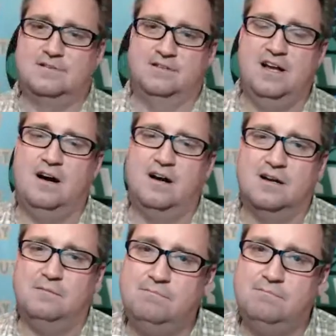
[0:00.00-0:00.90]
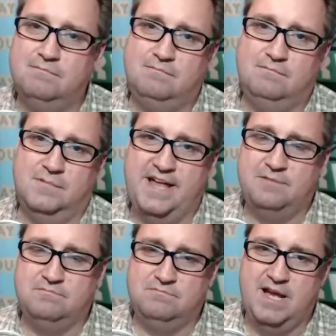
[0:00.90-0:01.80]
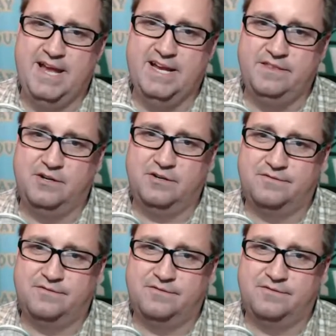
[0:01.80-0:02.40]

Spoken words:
they hung him, had him hanging there for